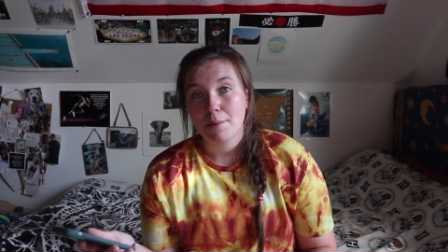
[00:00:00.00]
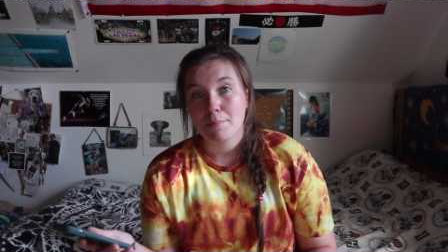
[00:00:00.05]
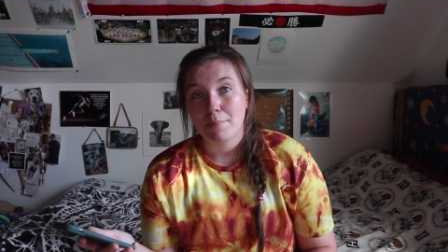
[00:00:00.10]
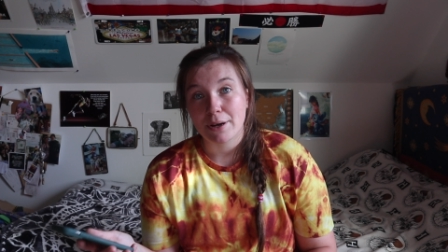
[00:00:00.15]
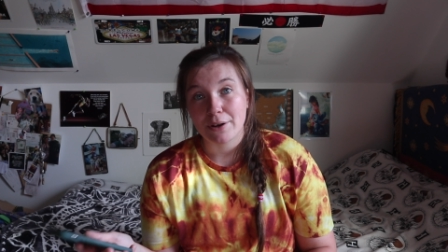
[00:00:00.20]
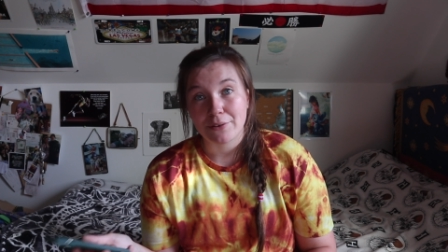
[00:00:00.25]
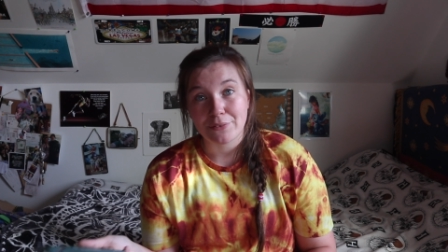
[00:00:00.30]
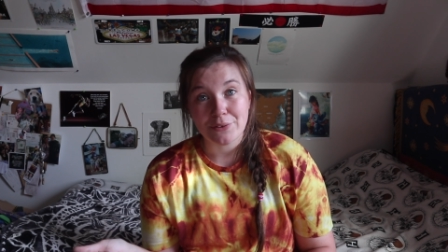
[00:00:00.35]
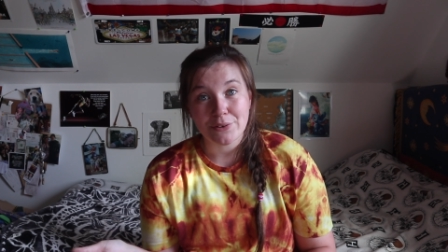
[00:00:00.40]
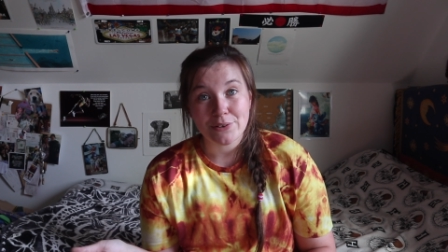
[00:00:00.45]

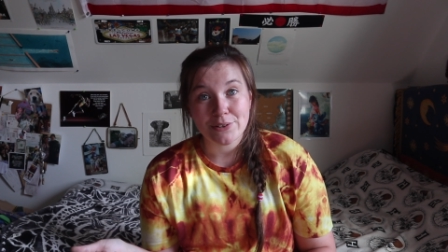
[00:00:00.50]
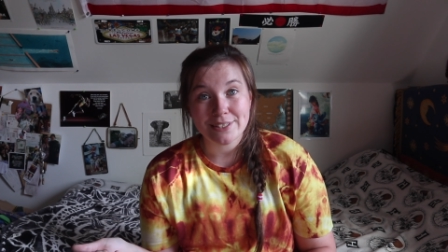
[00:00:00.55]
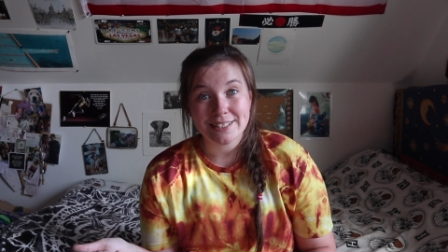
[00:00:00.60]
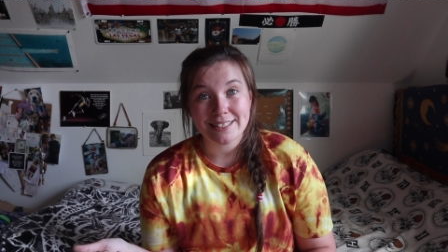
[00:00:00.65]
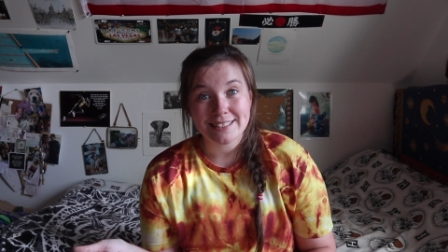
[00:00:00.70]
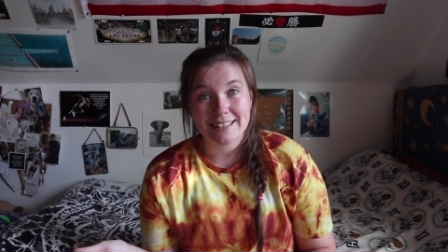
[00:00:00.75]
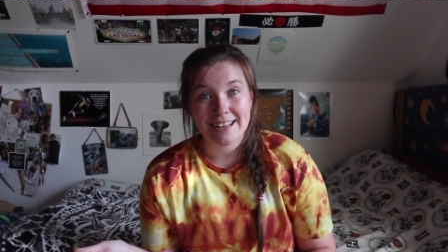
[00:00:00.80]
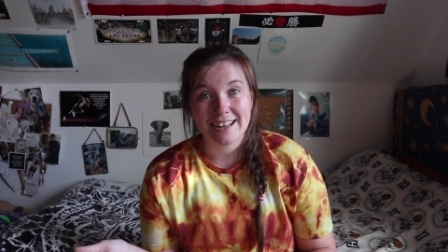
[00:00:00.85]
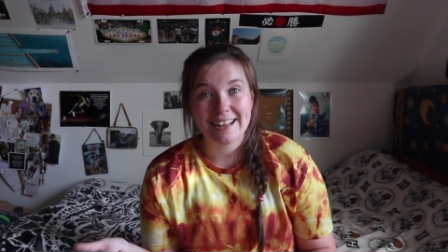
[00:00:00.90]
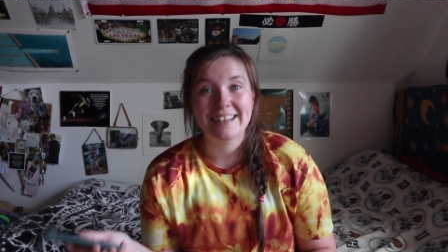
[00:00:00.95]
but of course,
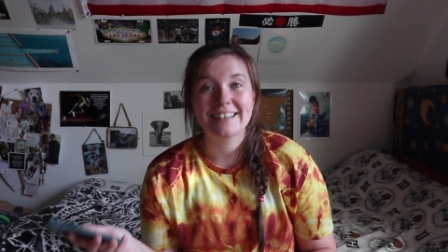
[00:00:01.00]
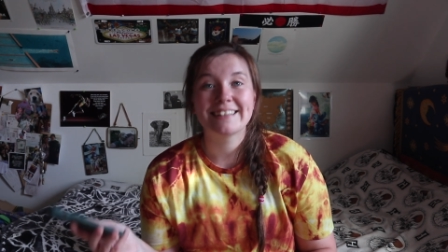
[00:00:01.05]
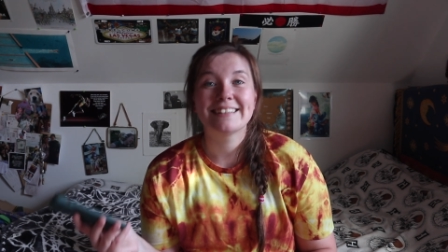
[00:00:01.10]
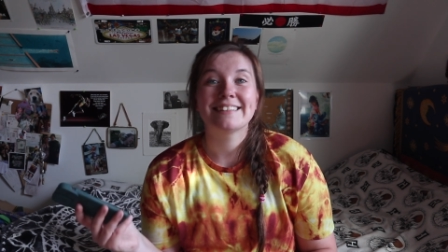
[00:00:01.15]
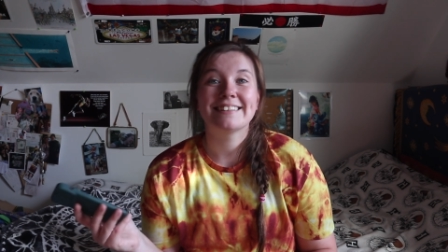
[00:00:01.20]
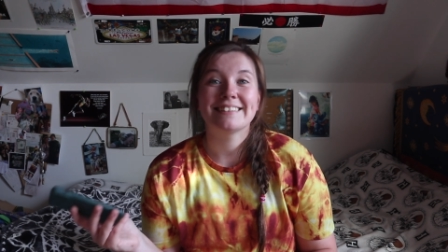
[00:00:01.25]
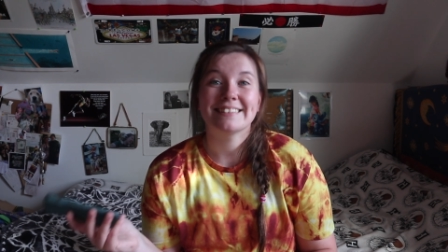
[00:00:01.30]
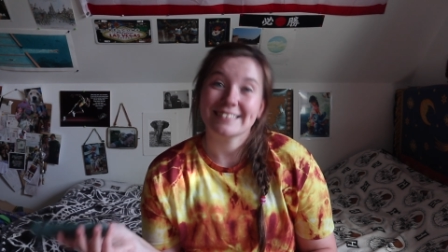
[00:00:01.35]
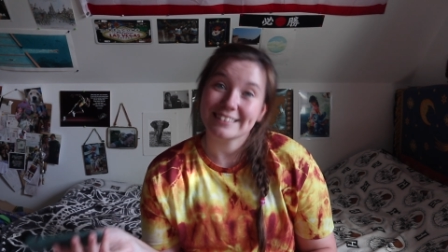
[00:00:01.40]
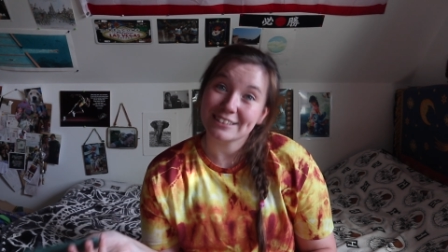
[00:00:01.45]

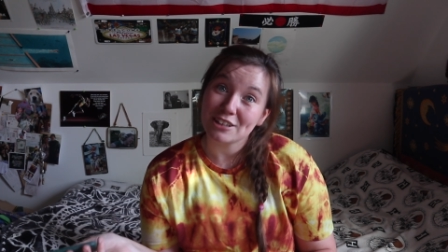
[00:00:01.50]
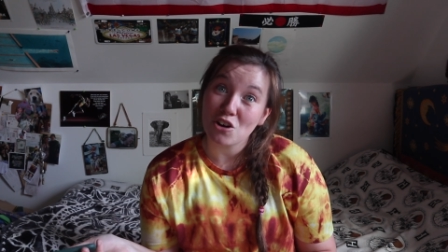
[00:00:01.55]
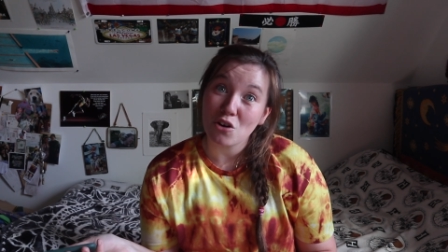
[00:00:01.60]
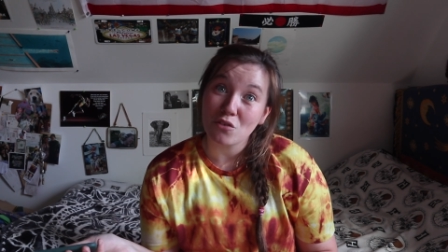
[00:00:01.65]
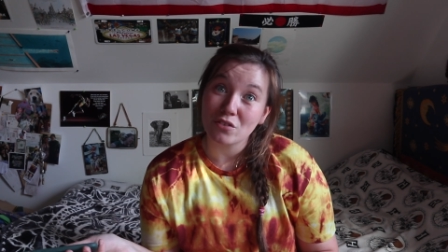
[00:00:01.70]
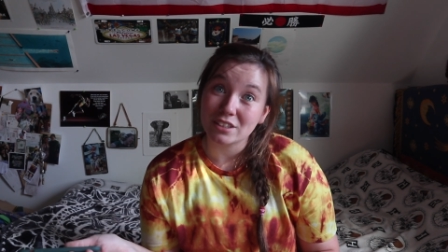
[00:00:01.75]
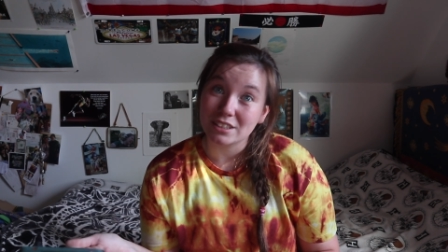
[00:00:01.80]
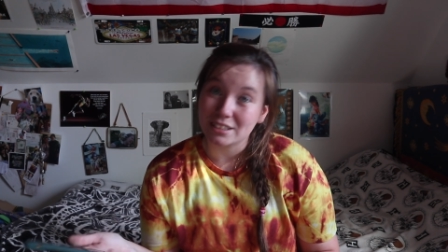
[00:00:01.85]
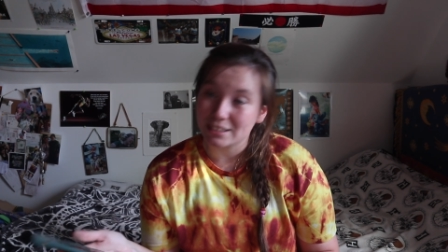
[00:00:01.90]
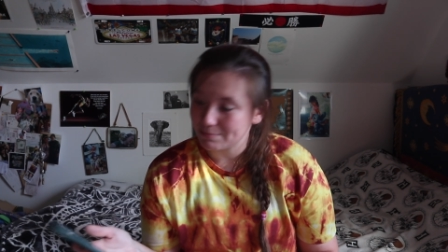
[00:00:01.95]

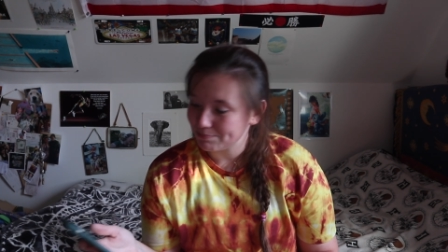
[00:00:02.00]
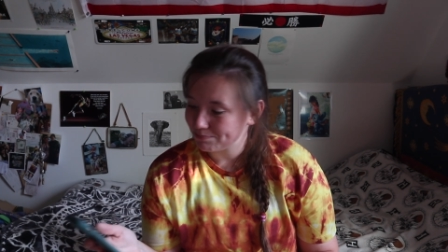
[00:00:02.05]
COVID.